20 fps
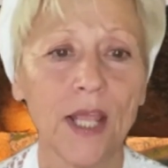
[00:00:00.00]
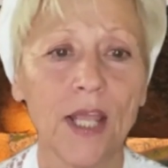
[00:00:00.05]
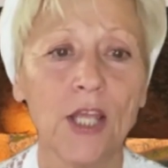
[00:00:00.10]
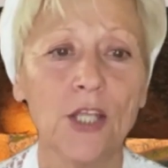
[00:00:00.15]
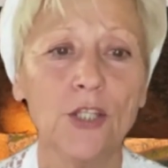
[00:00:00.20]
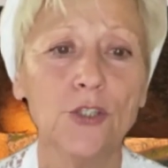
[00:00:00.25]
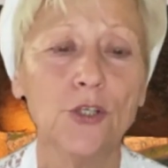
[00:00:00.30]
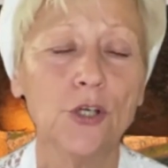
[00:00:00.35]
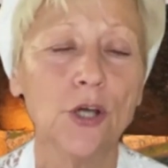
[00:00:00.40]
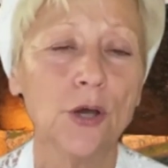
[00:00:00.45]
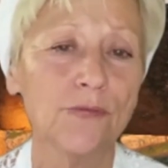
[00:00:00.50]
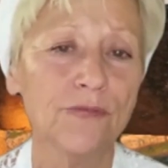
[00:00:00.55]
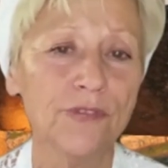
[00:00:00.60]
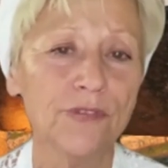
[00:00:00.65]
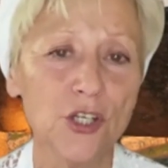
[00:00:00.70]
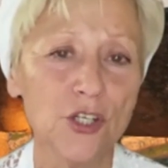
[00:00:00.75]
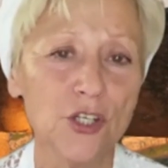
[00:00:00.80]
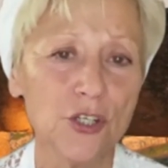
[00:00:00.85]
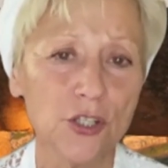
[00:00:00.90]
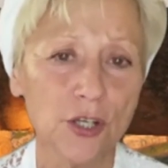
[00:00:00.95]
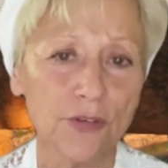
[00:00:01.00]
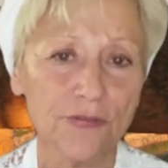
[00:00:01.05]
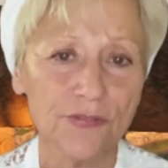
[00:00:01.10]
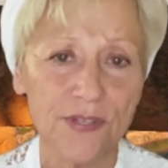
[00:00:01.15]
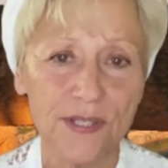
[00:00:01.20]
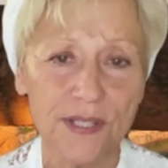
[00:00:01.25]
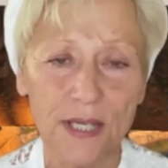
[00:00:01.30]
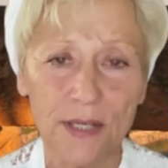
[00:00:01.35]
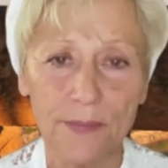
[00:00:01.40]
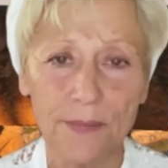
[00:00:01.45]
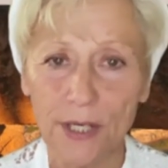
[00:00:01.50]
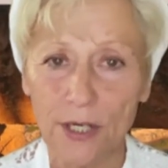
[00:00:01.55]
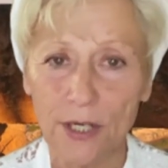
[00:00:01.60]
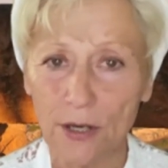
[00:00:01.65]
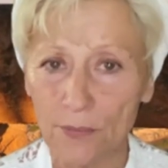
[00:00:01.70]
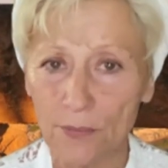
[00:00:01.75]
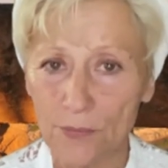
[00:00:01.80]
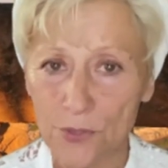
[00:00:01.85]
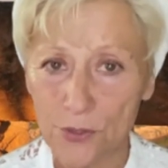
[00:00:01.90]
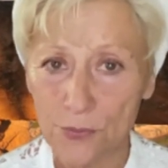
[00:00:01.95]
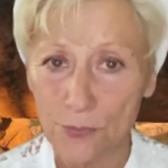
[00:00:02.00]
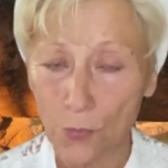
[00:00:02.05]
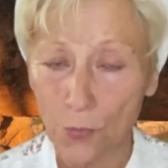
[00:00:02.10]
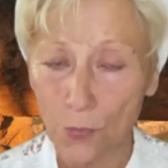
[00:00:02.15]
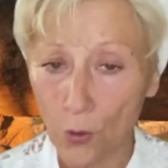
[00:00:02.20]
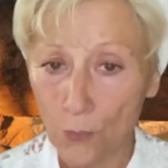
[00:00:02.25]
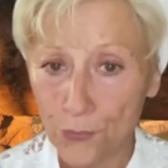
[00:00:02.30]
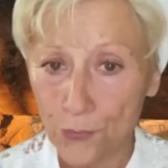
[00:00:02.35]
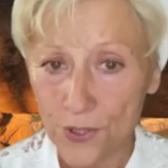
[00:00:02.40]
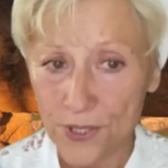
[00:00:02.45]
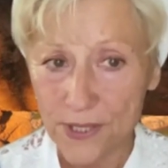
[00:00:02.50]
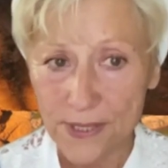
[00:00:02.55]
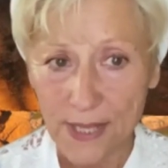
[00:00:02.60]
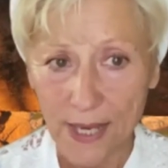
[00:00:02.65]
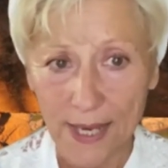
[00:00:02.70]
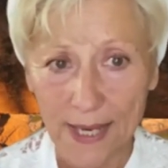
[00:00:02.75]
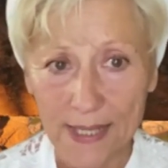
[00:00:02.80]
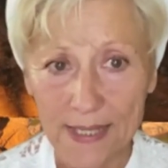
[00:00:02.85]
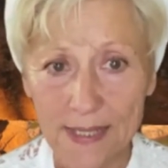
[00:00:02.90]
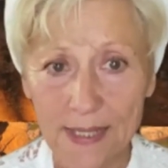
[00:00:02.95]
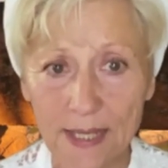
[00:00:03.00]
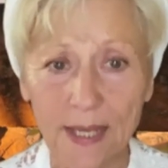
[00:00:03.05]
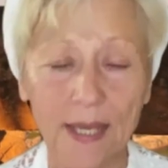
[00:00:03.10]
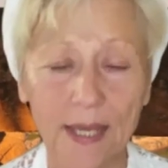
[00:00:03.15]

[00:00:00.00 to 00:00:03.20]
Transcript: The conviction of sin becomes more precise,